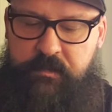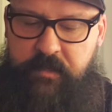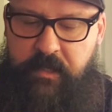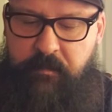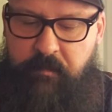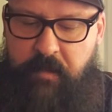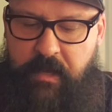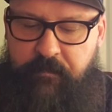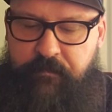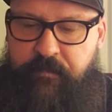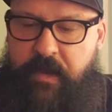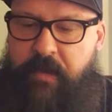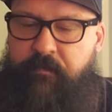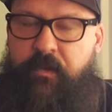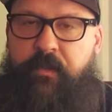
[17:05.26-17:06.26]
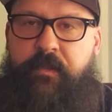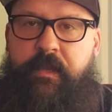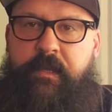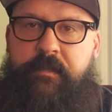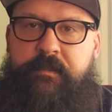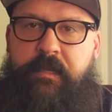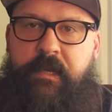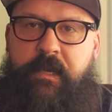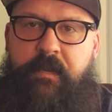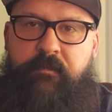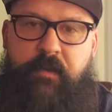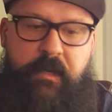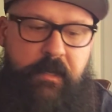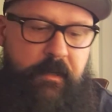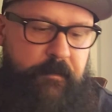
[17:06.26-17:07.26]
is like my favorite things that I have
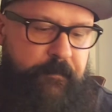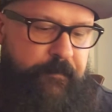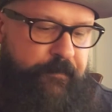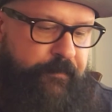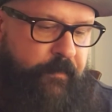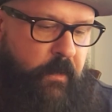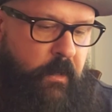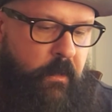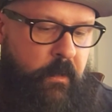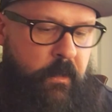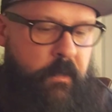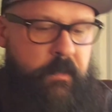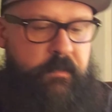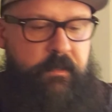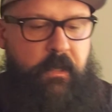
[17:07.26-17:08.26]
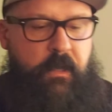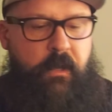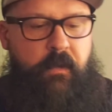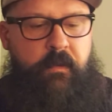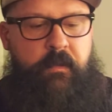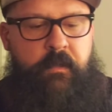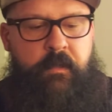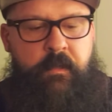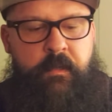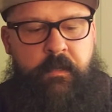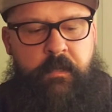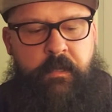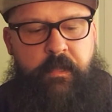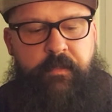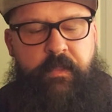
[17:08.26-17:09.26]
right now. So,
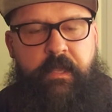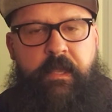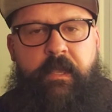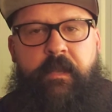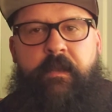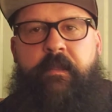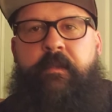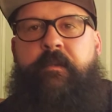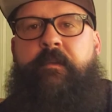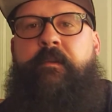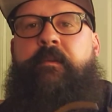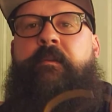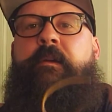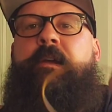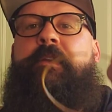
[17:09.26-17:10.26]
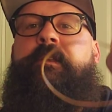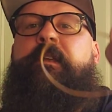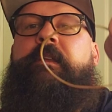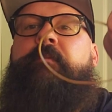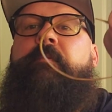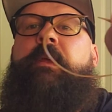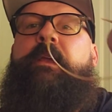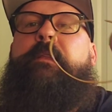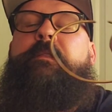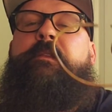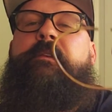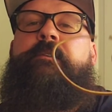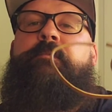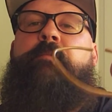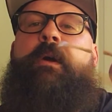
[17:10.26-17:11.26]
and then I did make
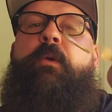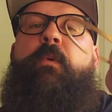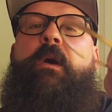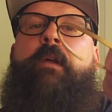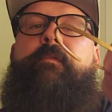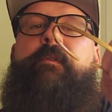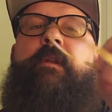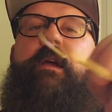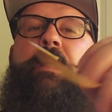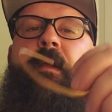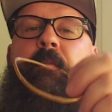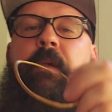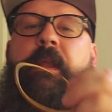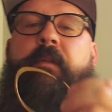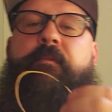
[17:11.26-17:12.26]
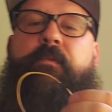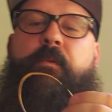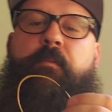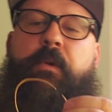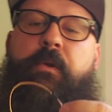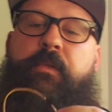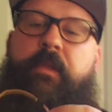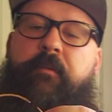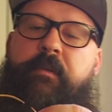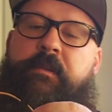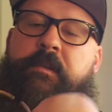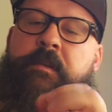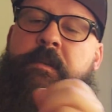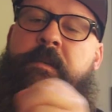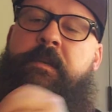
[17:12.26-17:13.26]
this, my wife and I made it for both of us.
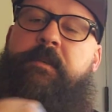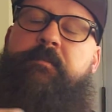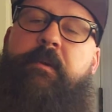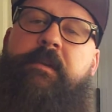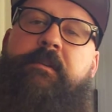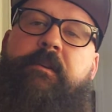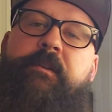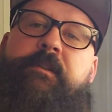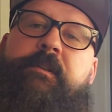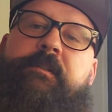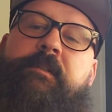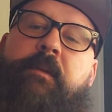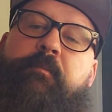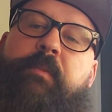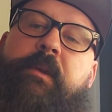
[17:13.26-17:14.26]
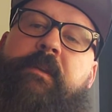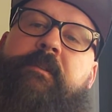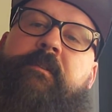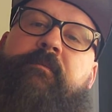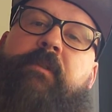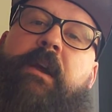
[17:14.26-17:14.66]
Basically just a piece of